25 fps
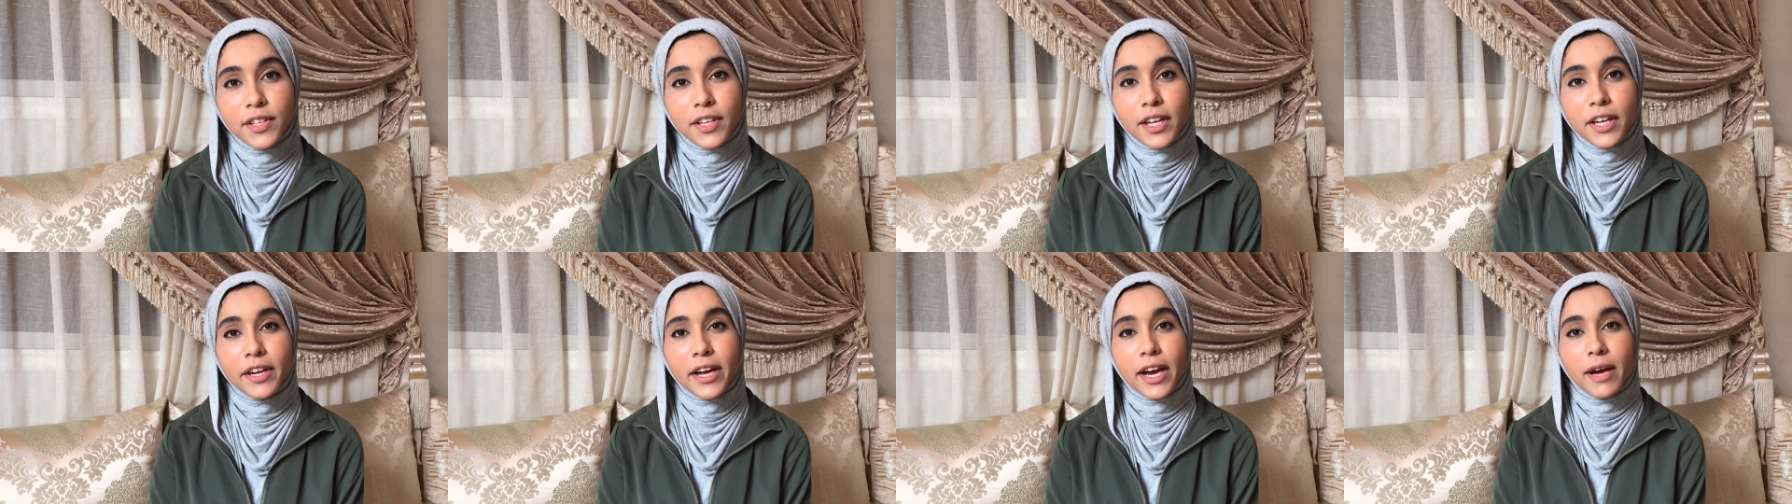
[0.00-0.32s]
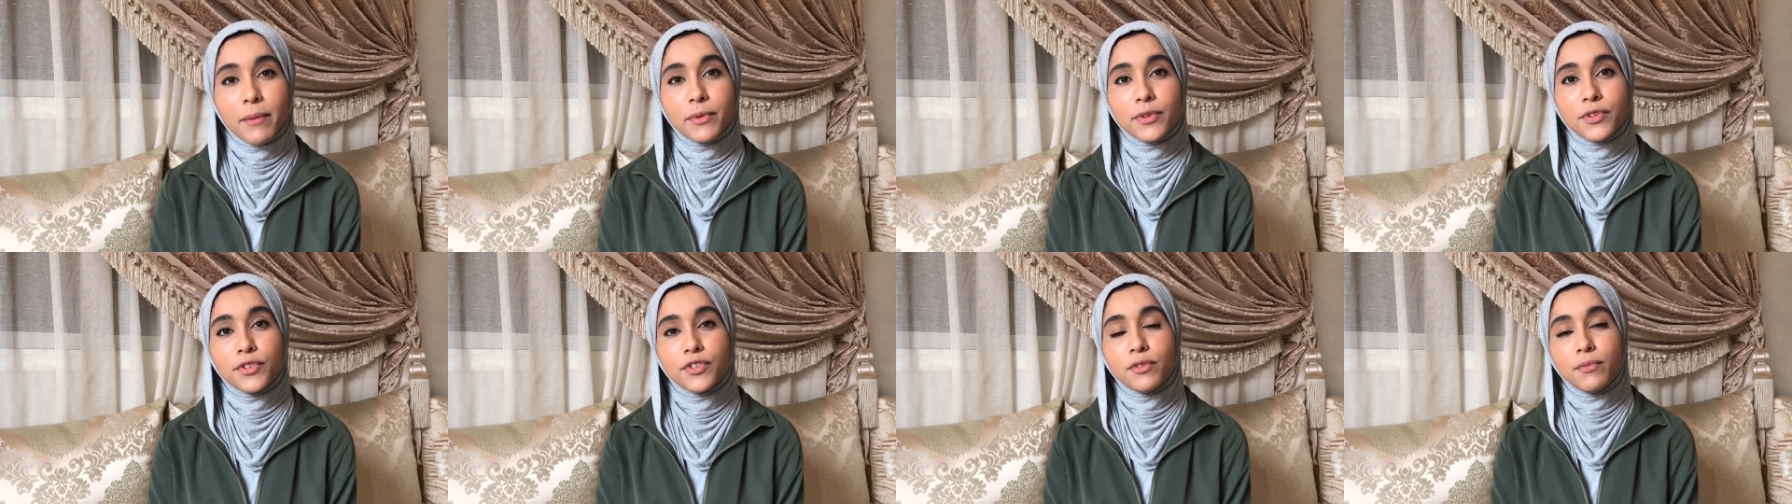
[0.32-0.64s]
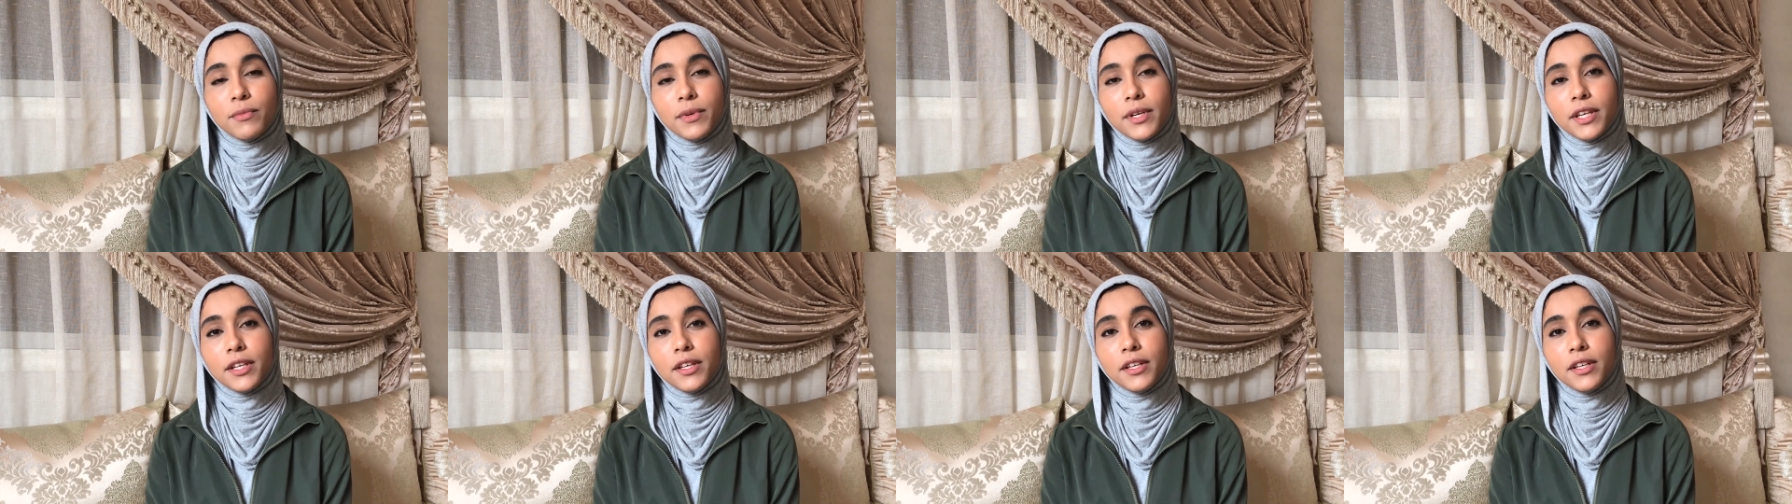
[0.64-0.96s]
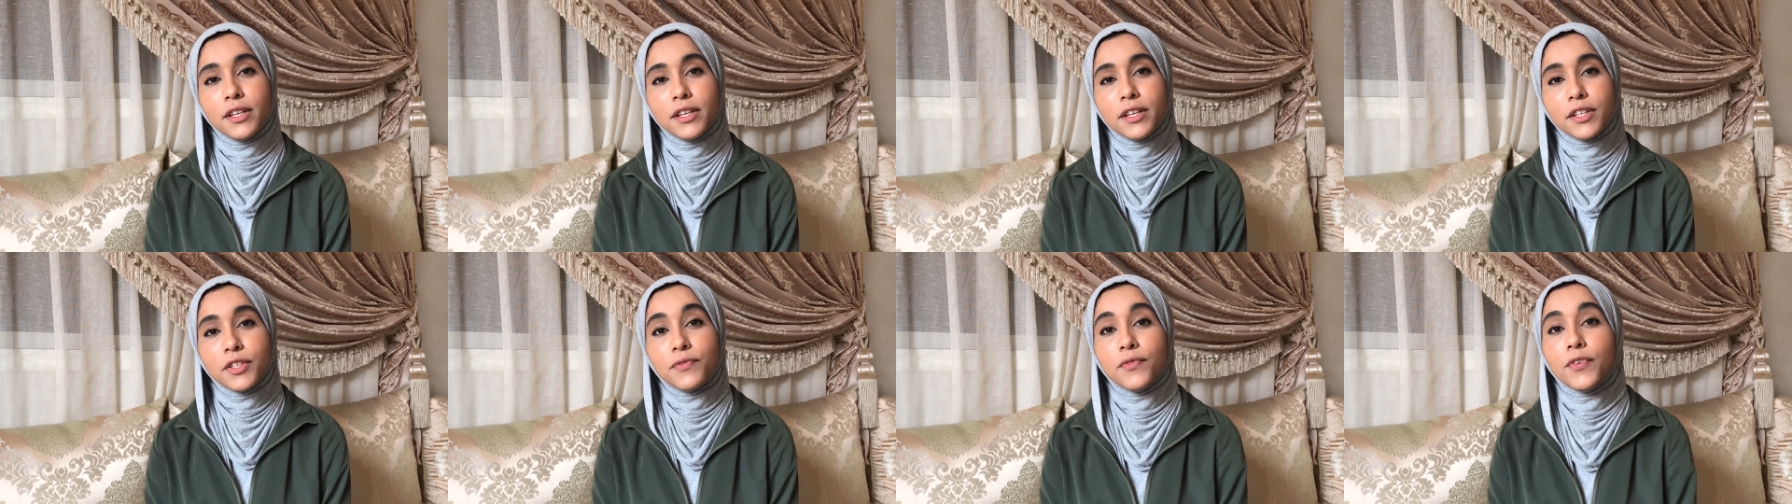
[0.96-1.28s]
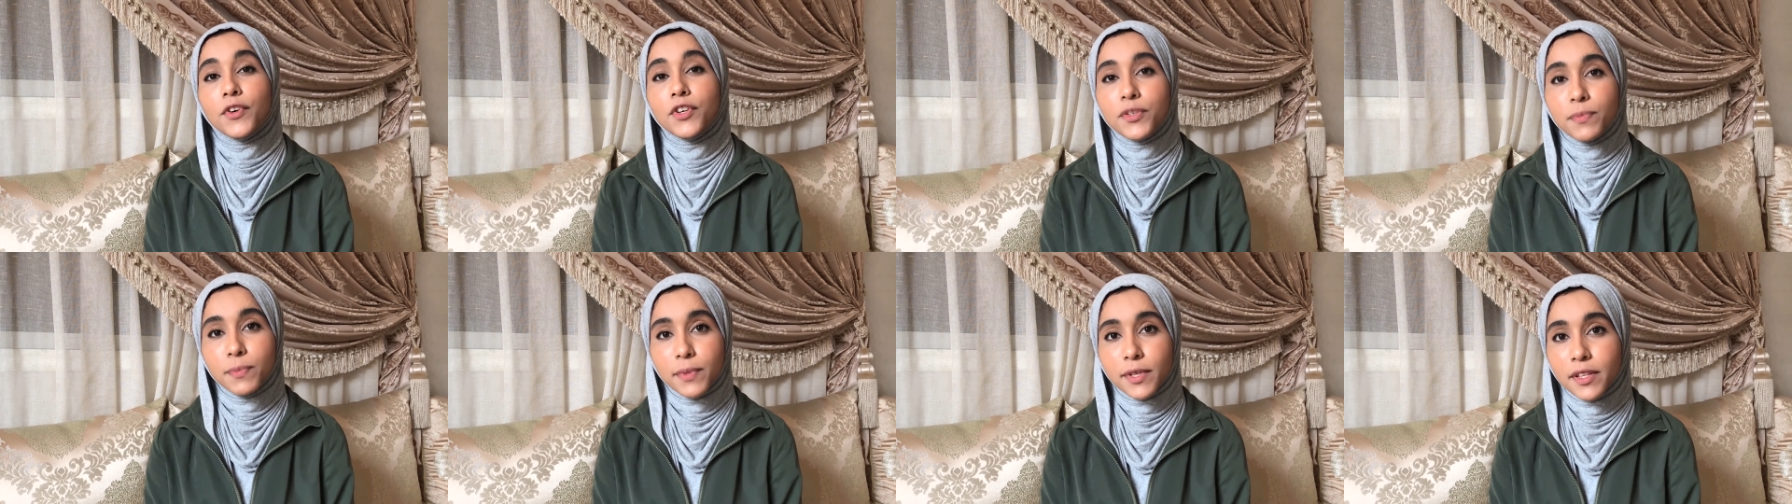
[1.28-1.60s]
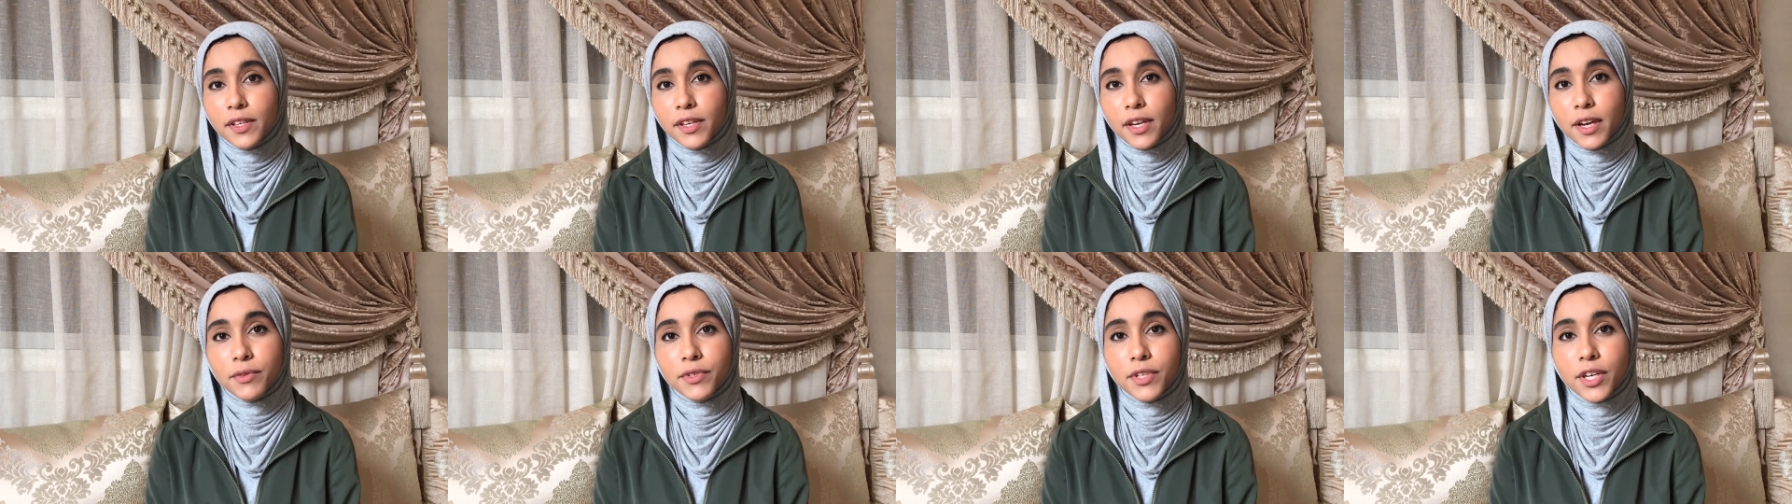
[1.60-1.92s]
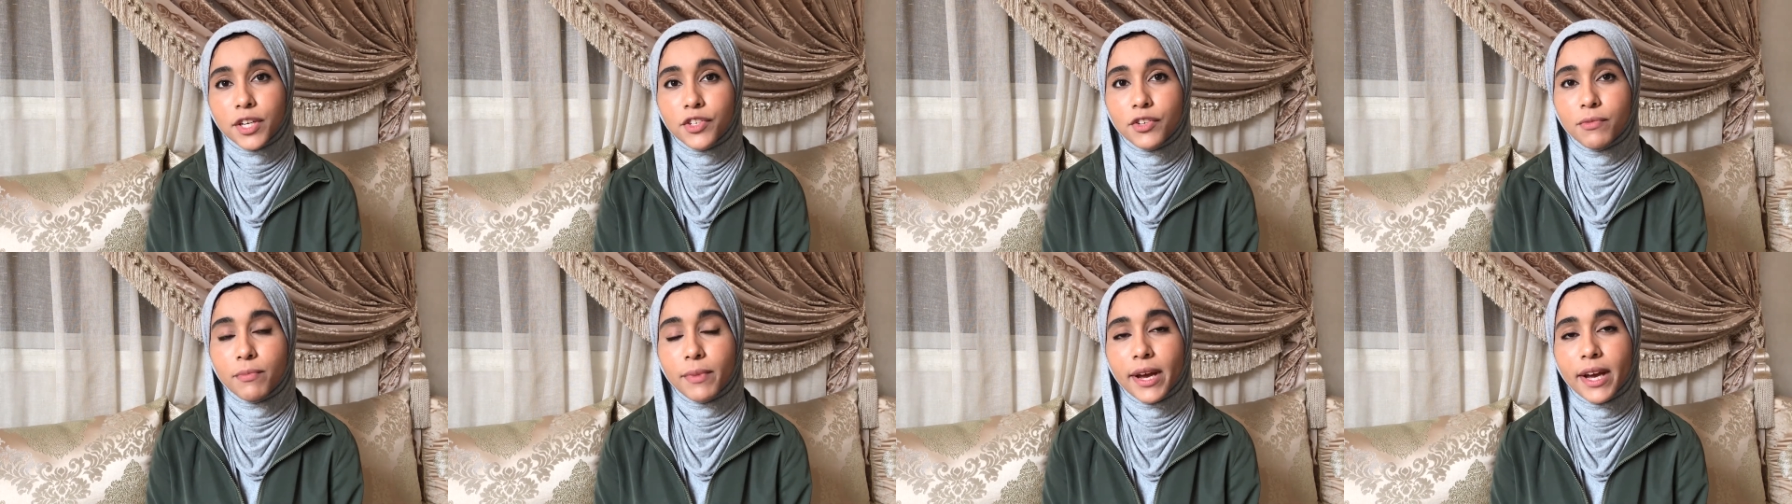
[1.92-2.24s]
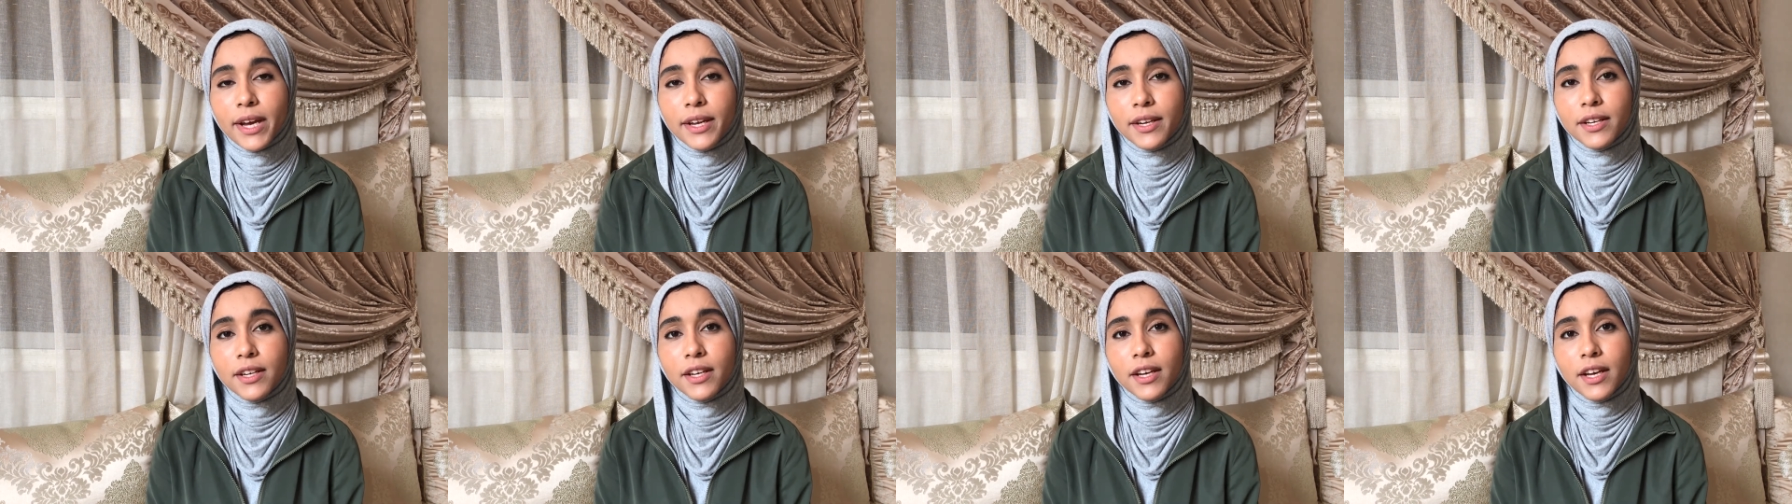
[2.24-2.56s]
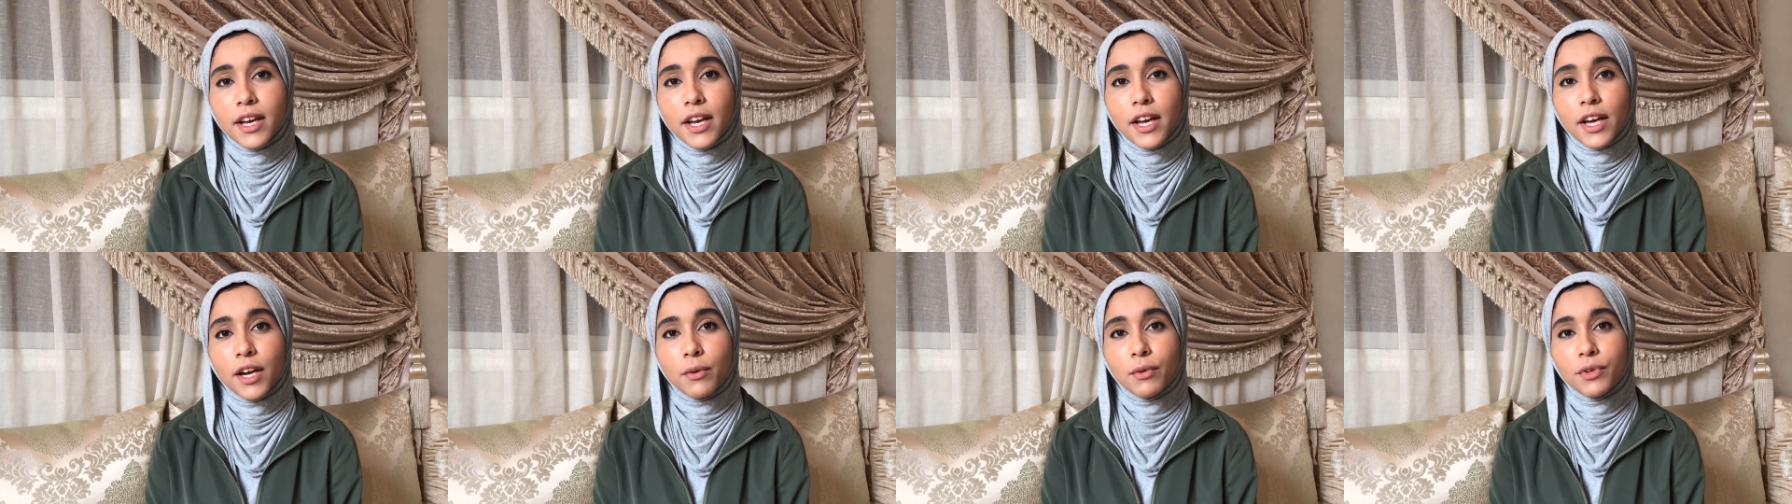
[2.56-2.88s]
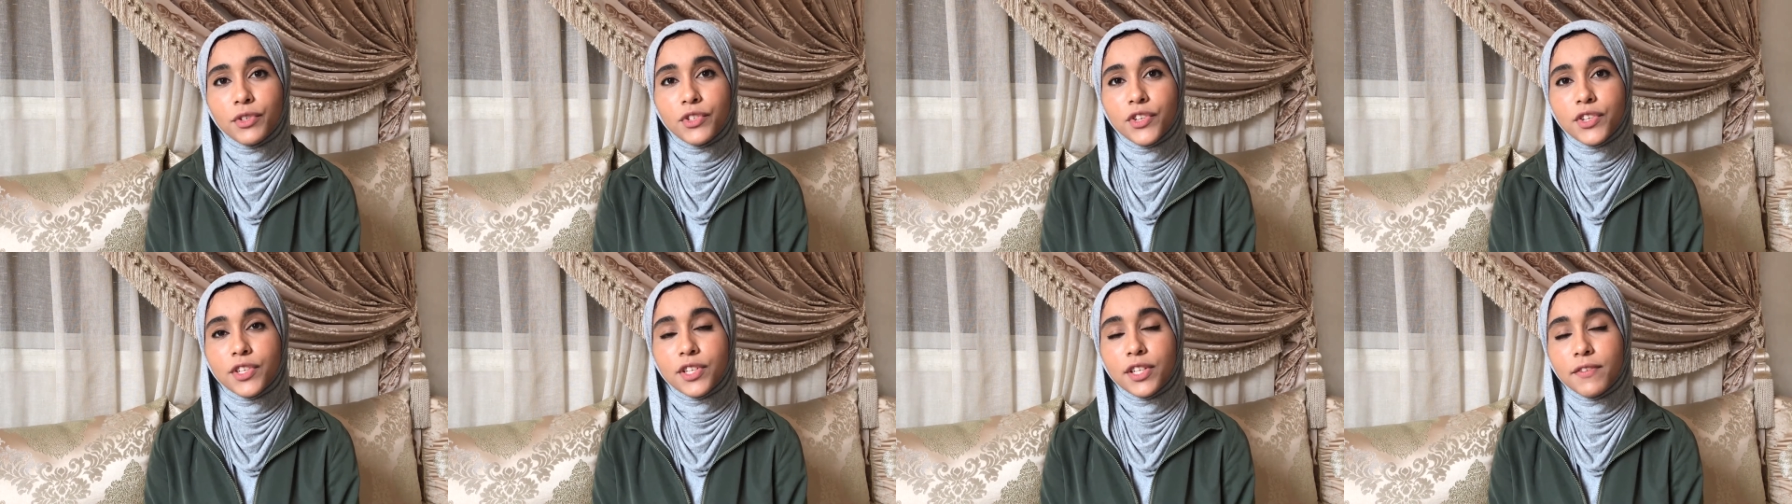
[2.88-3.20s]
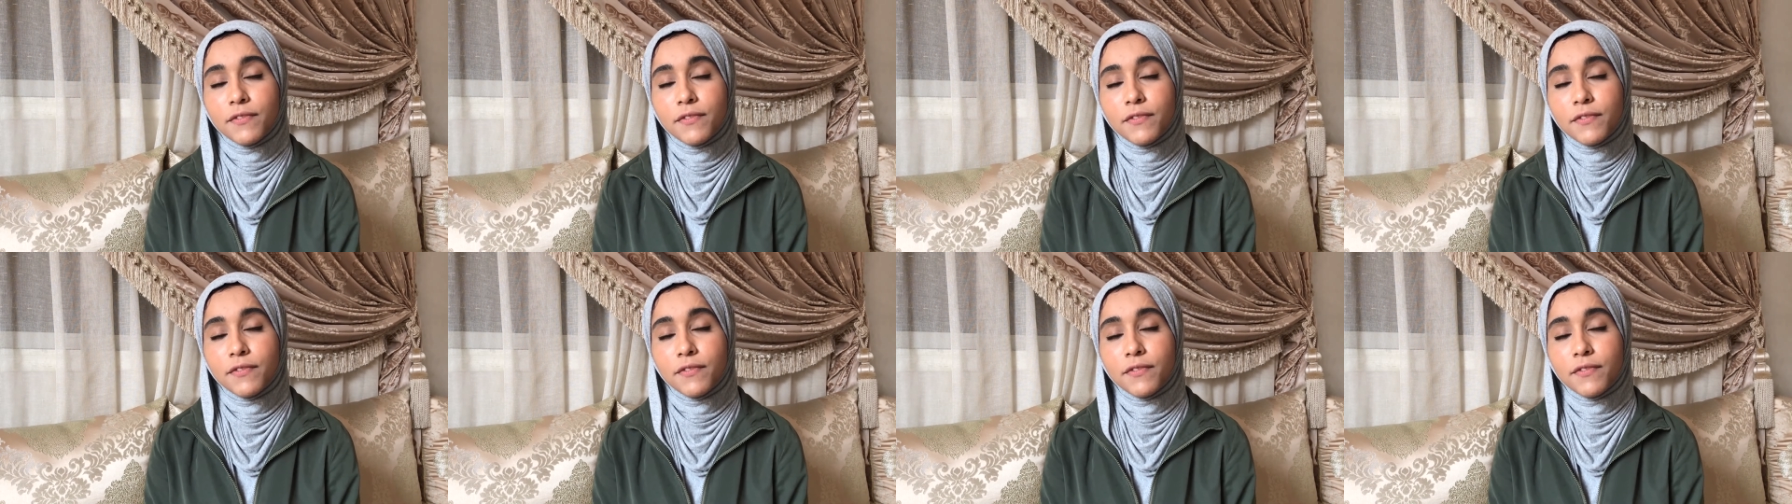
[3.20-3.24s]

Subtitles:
That happens to be his first building outside Japan, which is